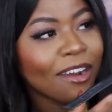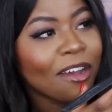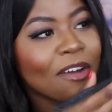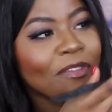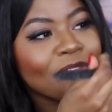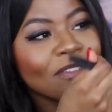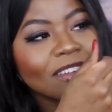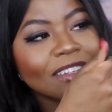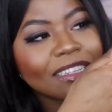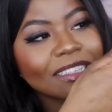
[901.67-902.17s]

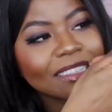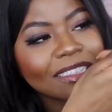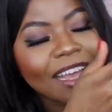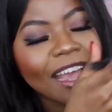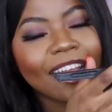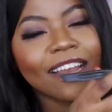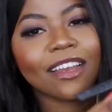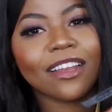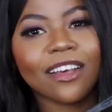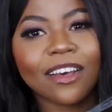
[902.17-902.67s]
off, you just
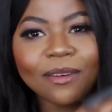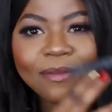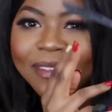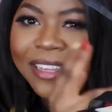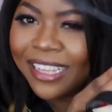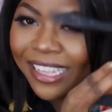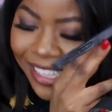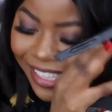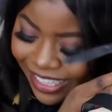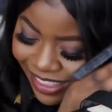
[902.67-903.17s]
tighten up.
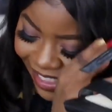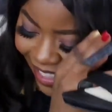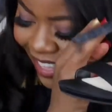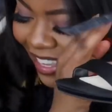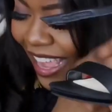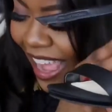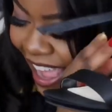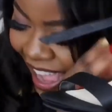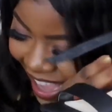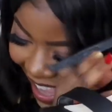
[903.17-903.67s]
Get the
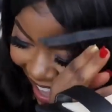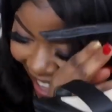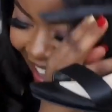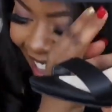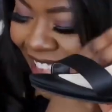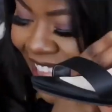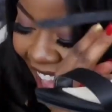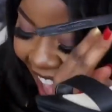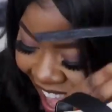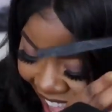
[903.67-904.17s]

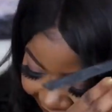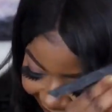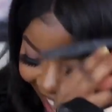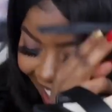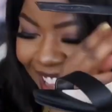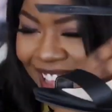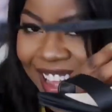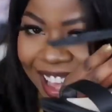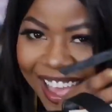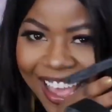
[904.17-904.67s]
get.
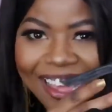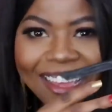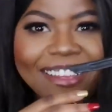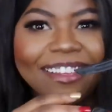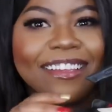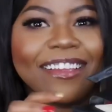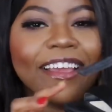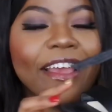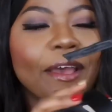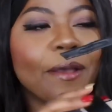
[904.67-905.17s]

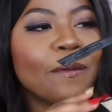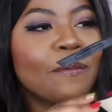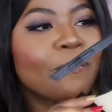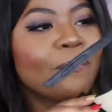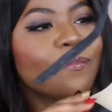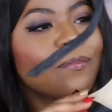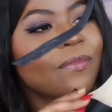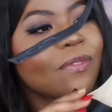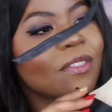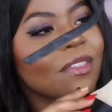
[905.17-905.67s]
Yeah.
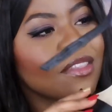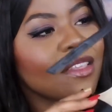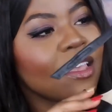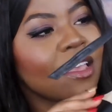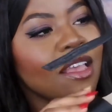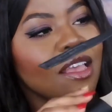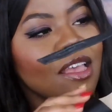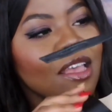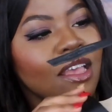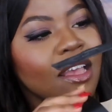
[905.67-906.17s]

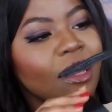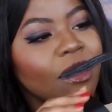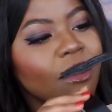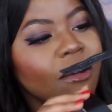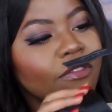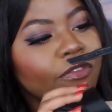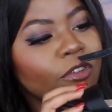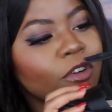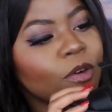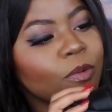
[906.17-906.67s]

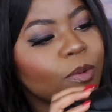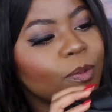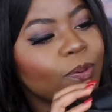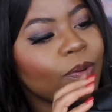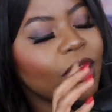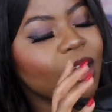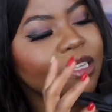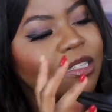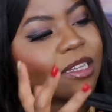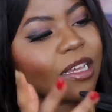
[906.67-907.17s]
Affordable
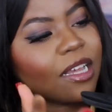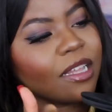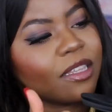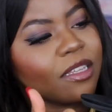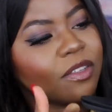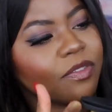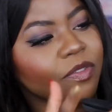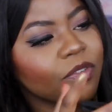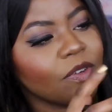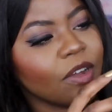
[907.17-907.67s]
price, I got
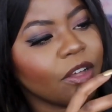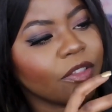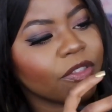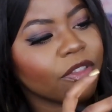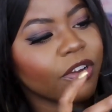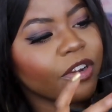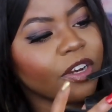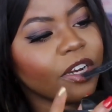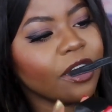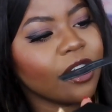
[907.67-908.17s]
these for around
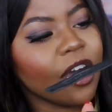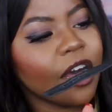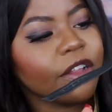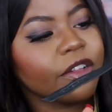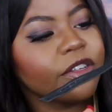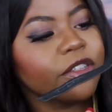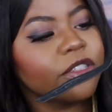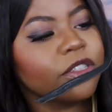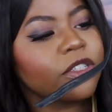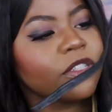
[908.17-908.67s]
$30.
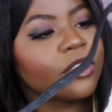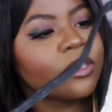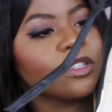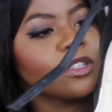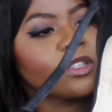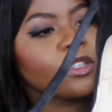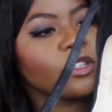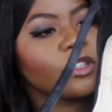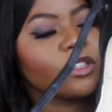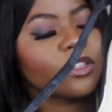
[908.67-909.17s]

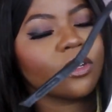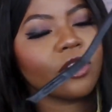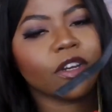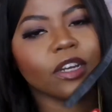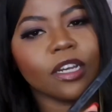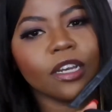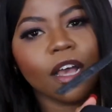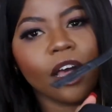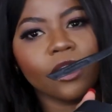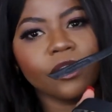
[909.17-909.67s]

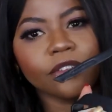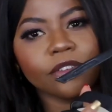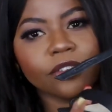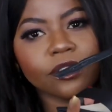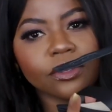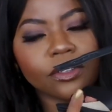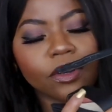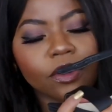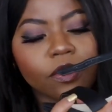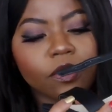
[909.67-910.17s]
$30 or
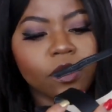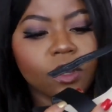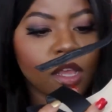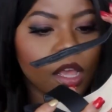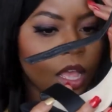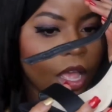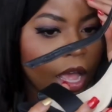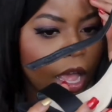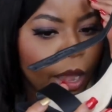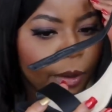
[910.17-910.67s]
so
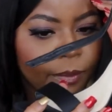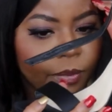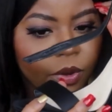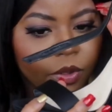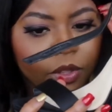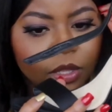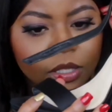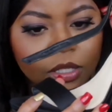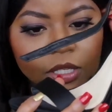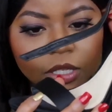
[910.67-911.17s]
at
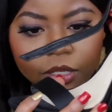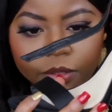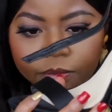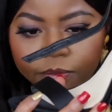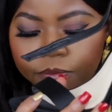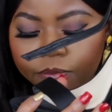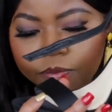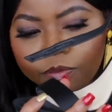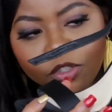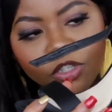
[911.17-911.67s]
Burlington.
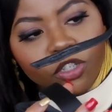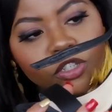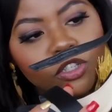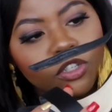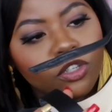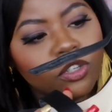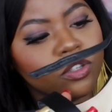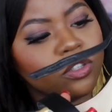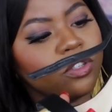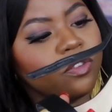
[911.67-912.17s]
J'ai dit
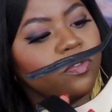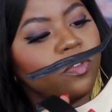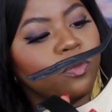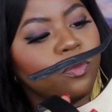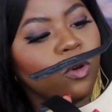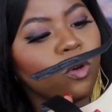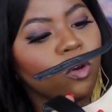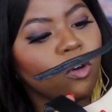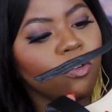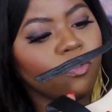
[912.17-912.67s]
que c'est
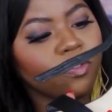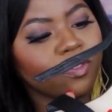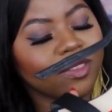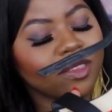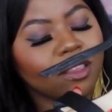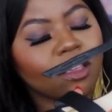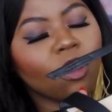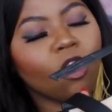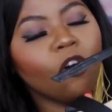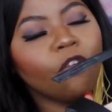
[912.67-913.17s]
vraiment
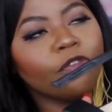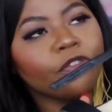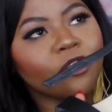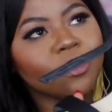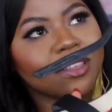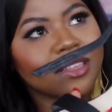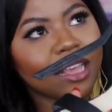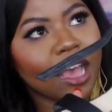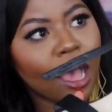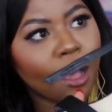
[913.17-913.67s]

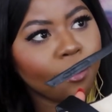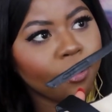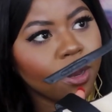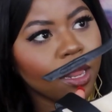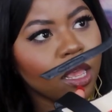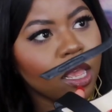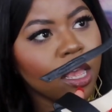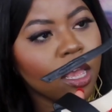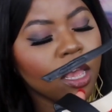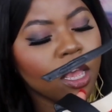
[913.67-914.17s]
confortable.
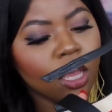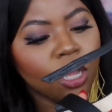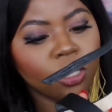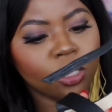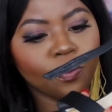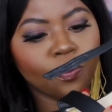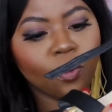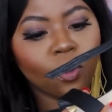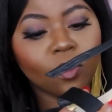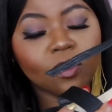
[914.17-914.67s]

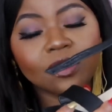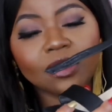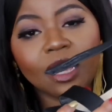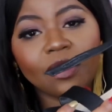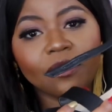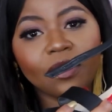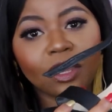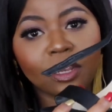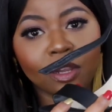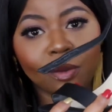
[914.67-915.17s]
Je pense
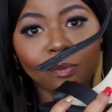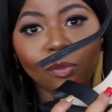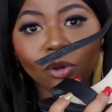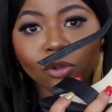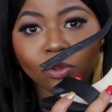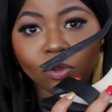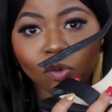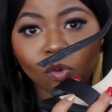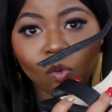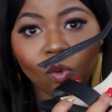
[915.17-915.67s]
avec
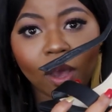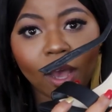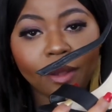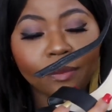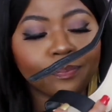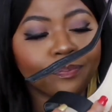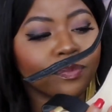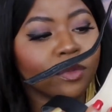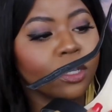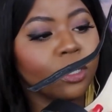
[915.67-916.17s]
n'importe quoi,
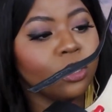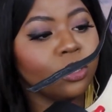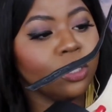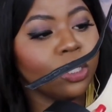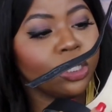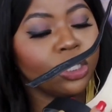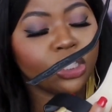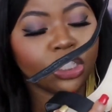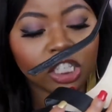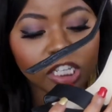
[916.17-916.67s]

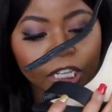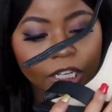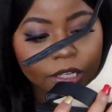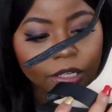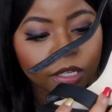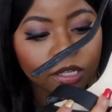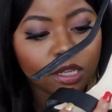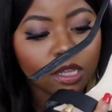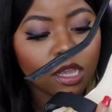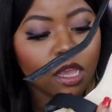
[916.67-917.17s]
de jeans,